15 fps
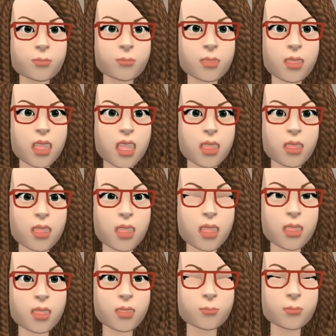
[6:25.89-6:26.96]
Here's an
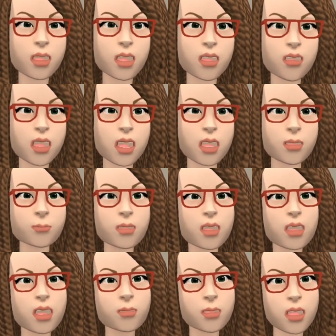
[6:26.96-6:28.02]
example of income
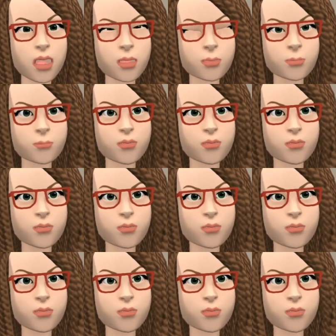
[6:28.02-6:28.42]
statement.